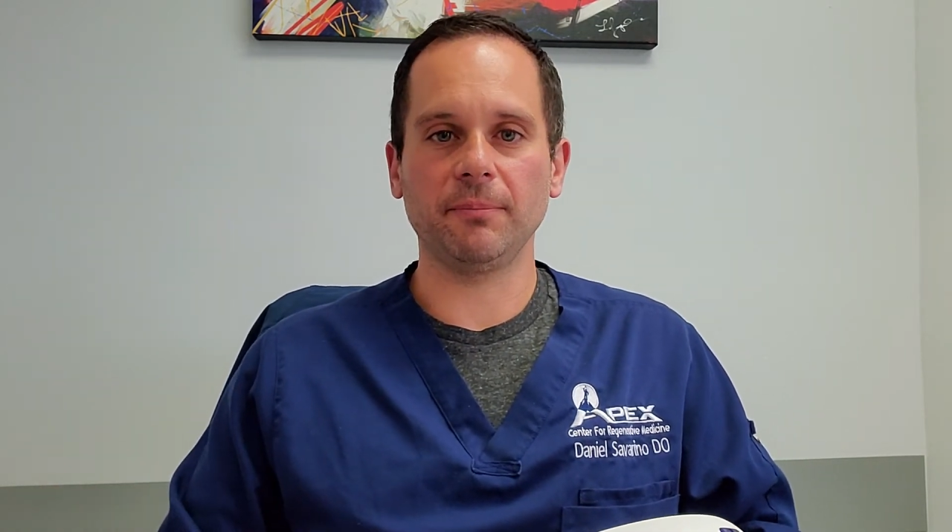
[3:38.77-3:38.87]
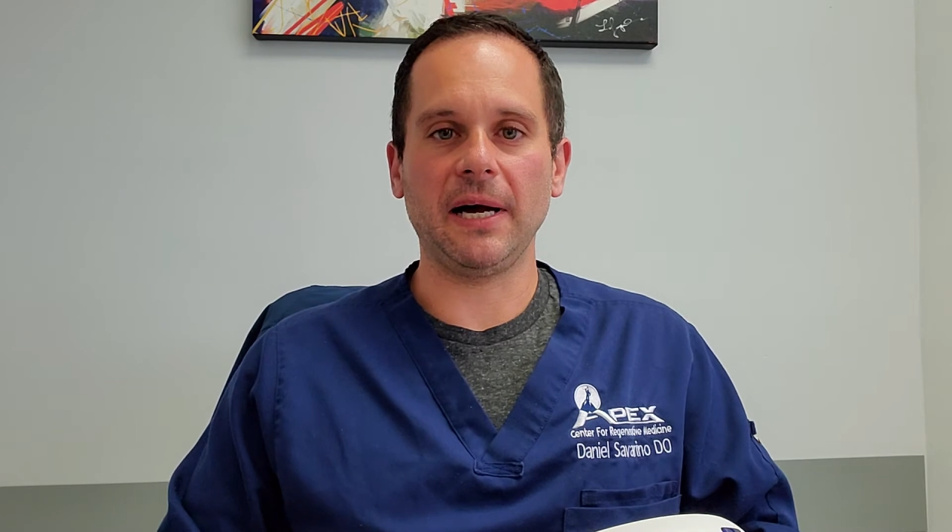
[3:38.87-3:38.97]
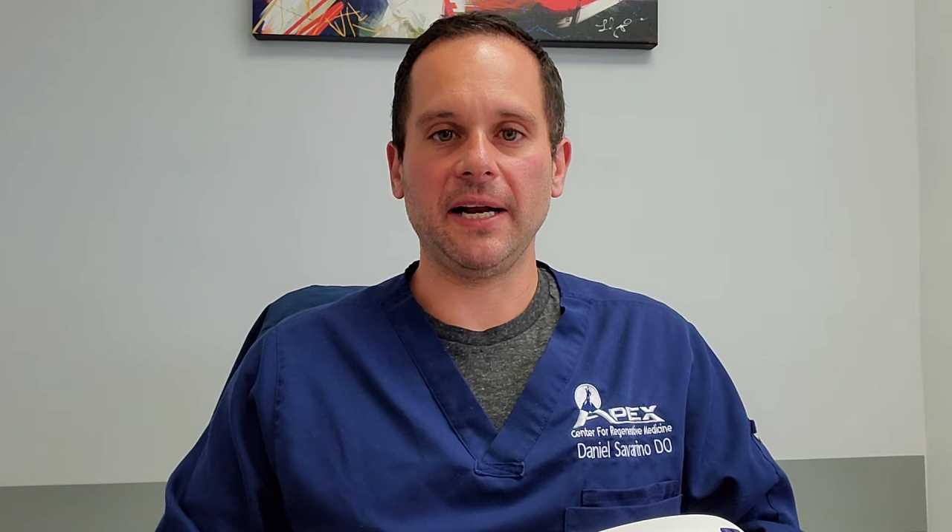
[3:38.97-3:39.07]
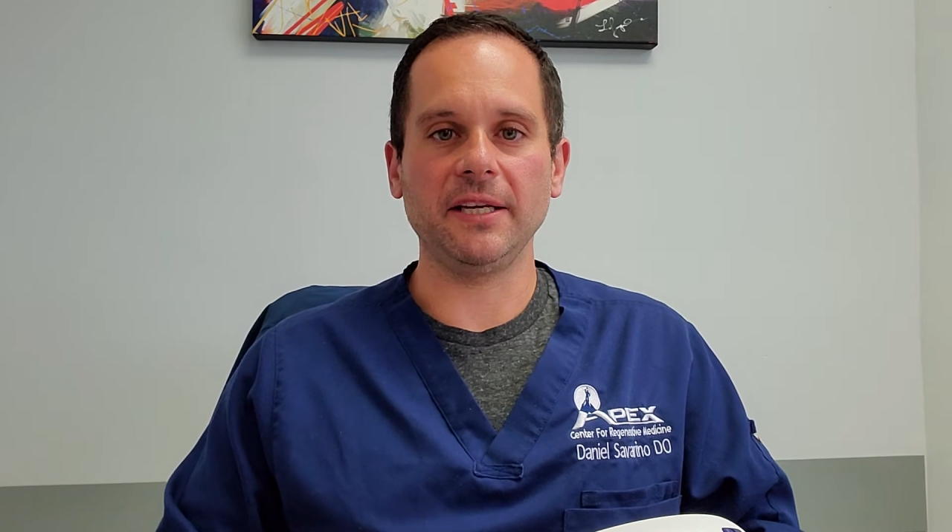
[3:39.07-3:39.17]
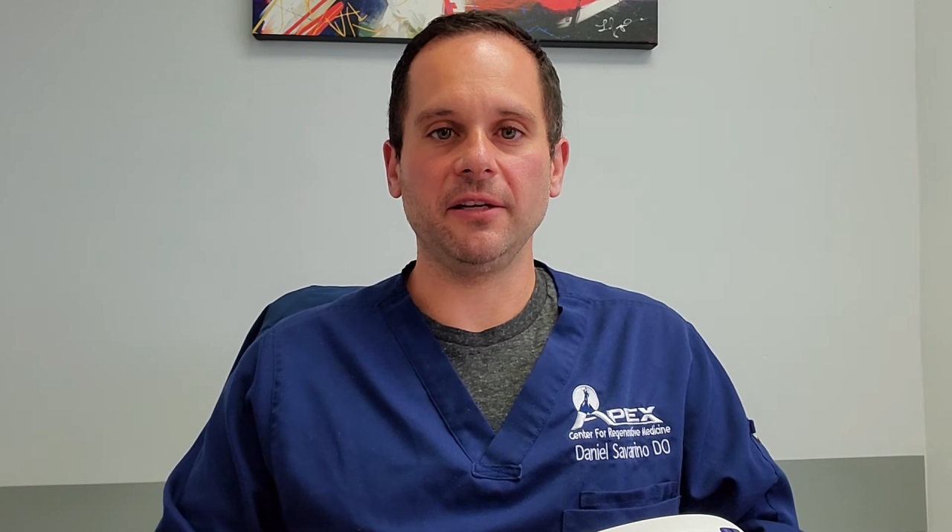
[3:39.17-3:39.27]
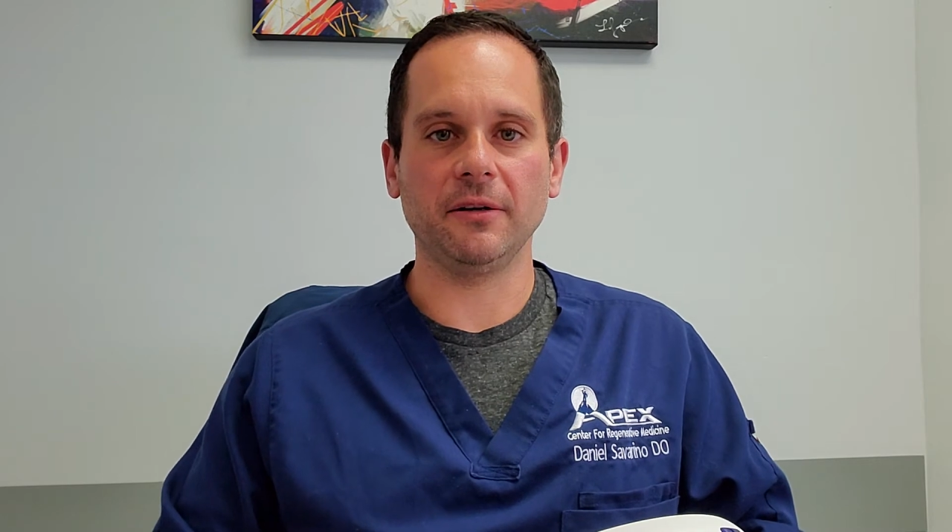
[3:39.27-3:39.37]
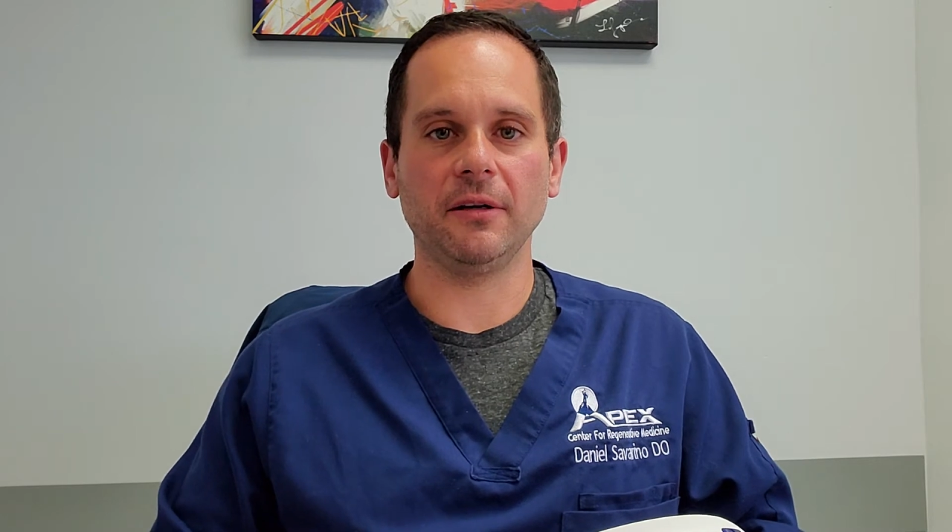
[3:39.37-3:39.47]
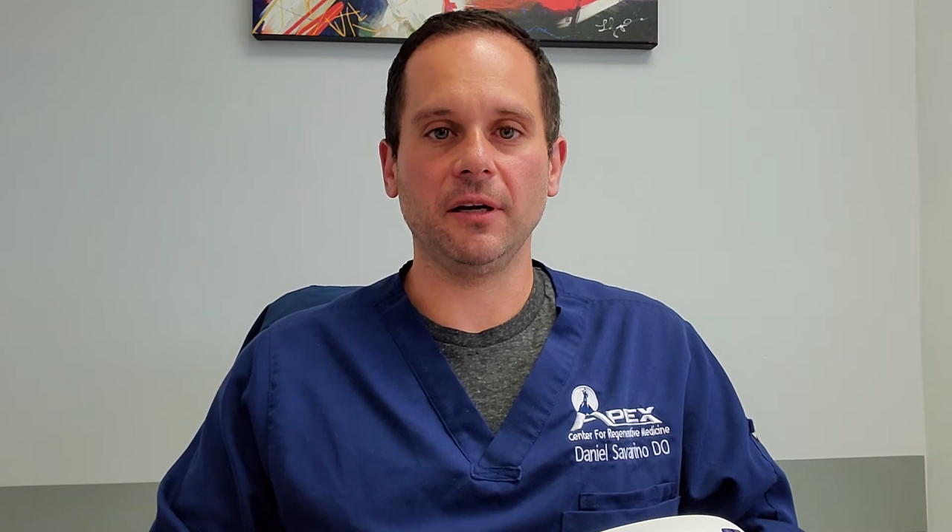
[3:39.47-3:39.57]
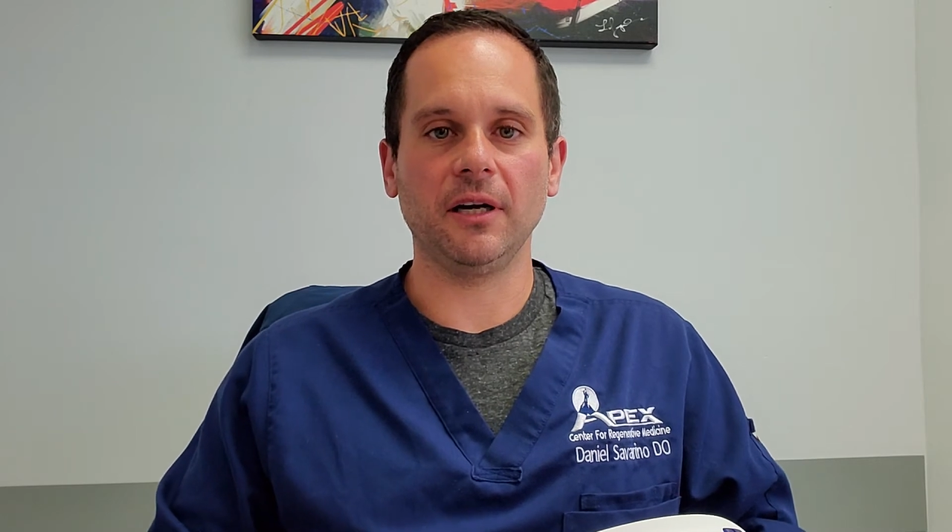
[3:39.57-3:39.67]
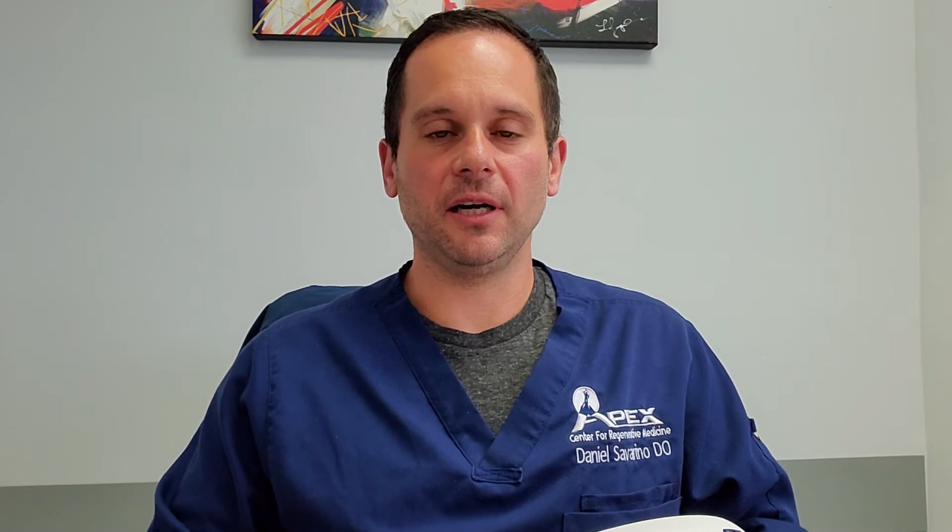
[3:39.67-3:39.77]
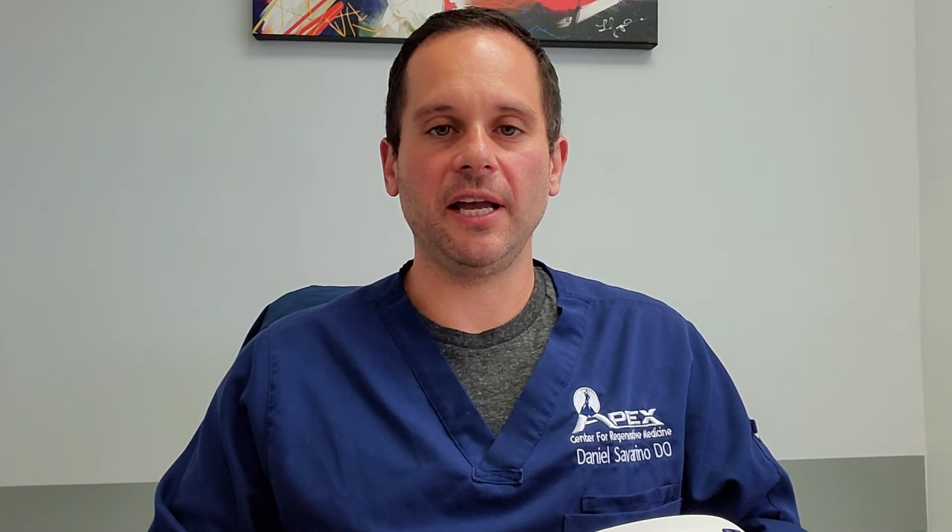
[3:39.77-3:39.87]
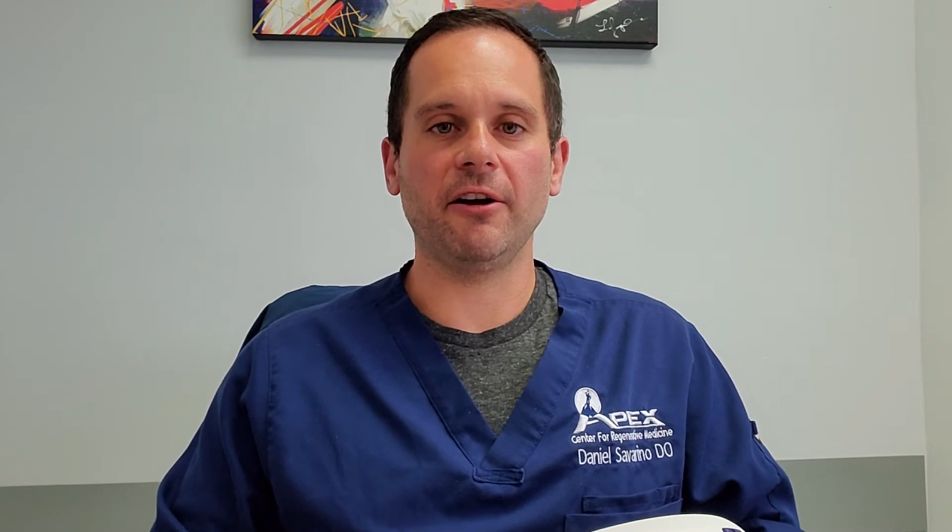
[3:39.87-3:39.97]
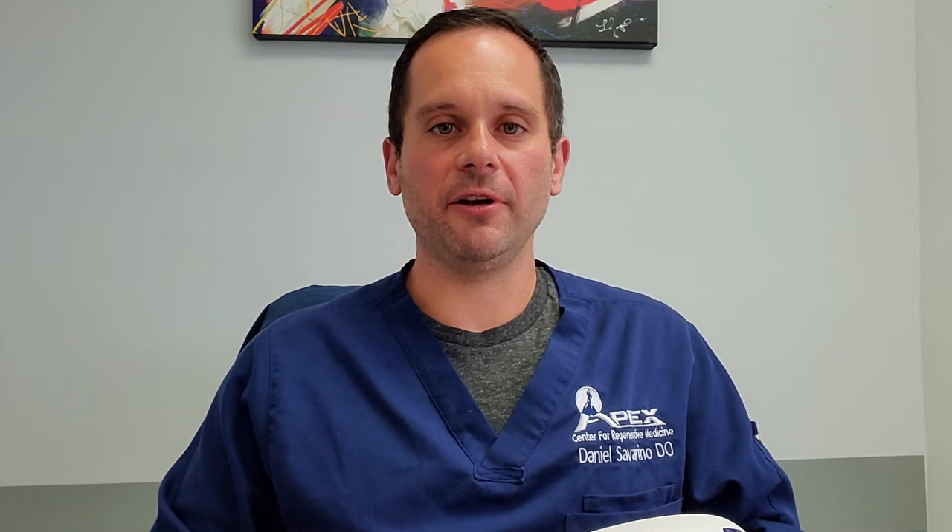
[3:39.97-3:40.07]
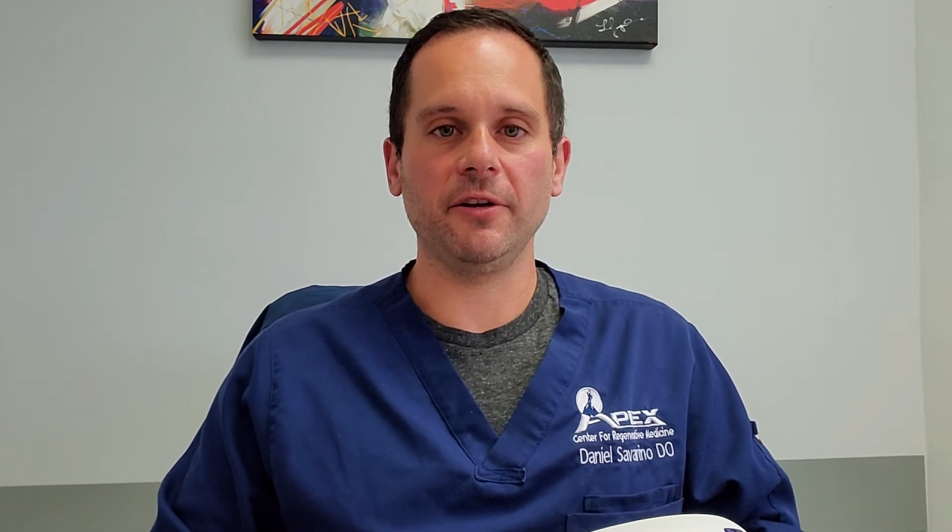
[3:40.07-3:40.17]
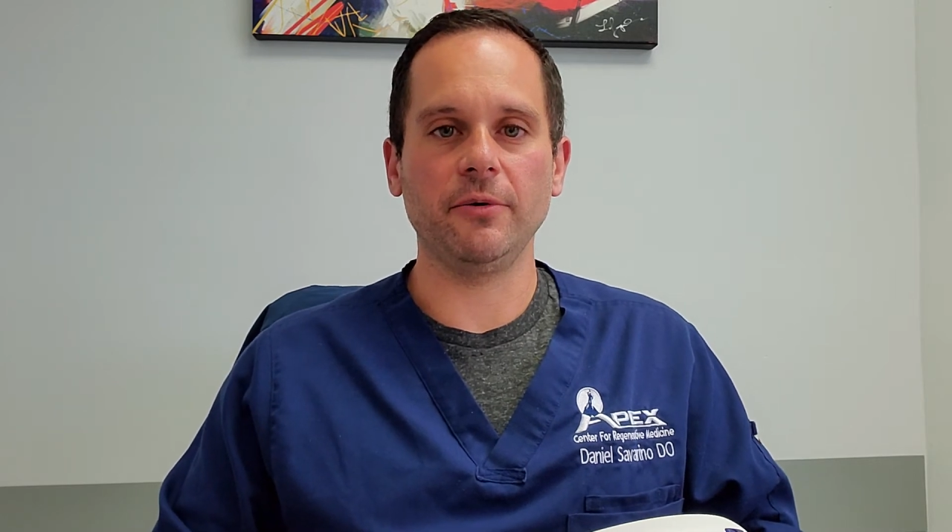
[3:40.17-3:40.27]
body
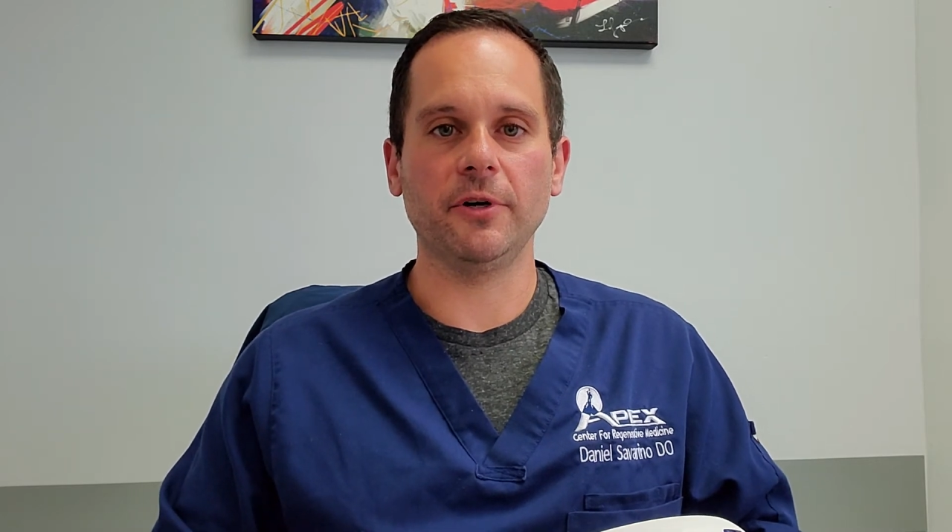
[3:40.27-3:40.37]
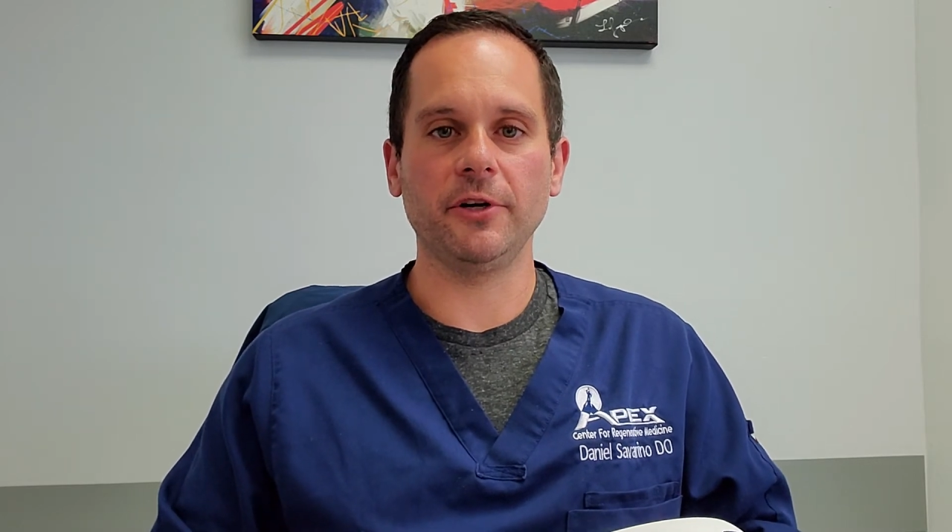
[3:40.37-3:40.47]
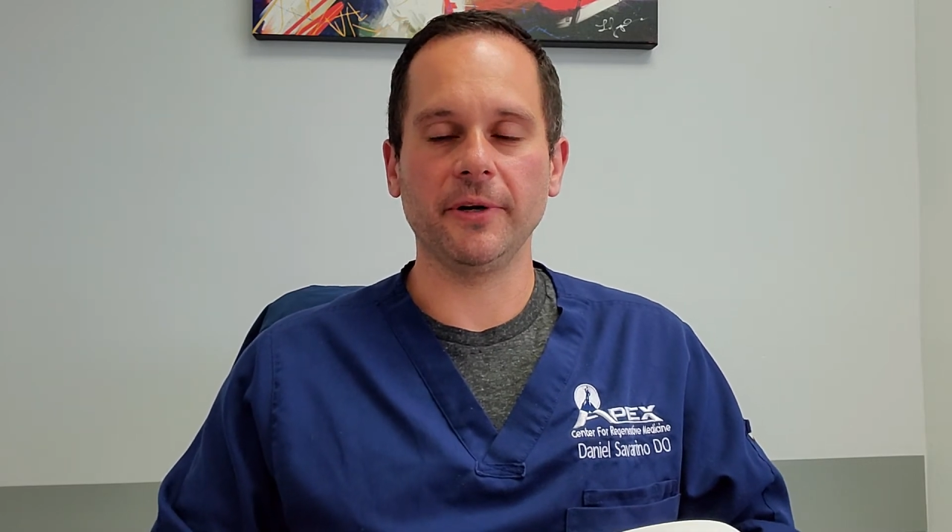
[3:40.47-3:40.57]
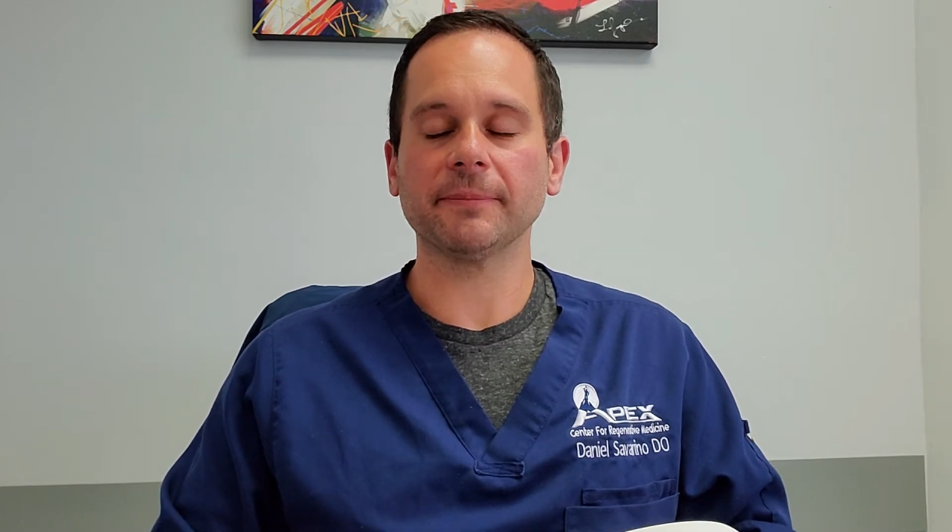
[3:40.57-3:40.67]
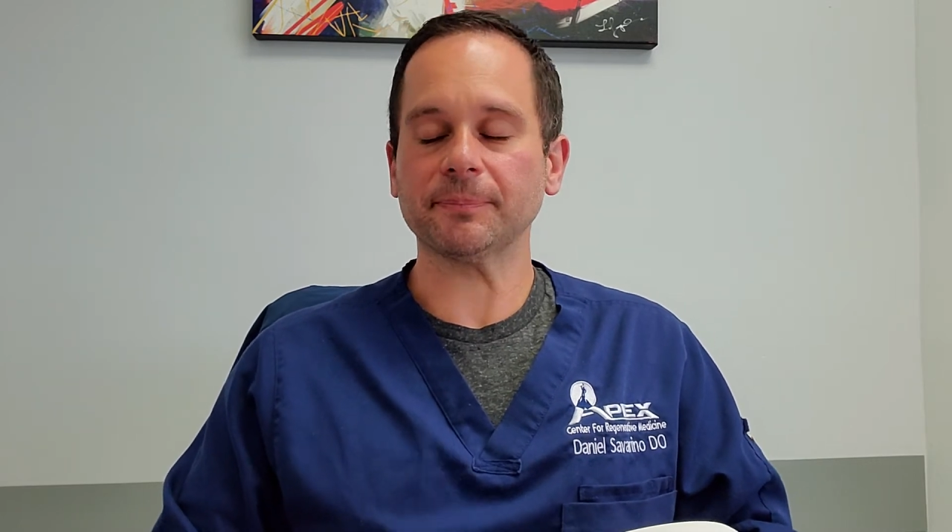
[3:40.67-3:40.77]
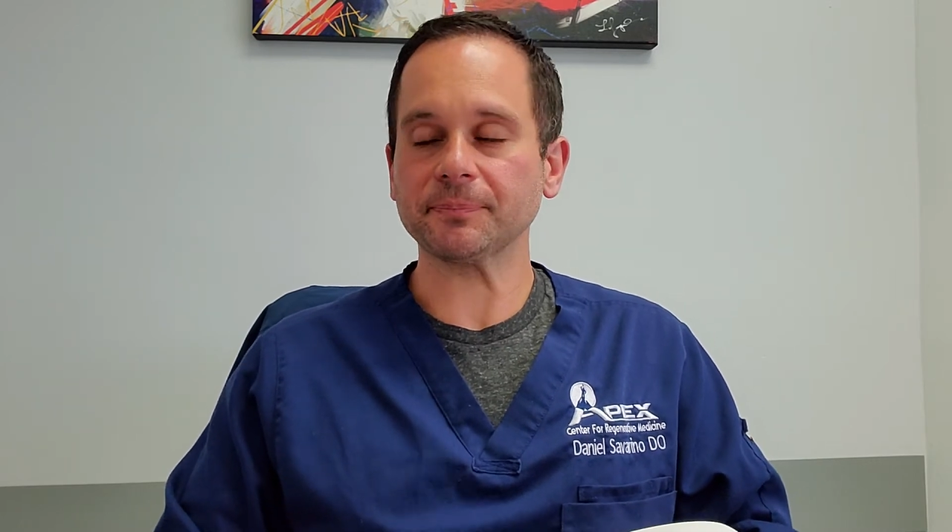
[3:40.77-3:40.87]
area you are doing.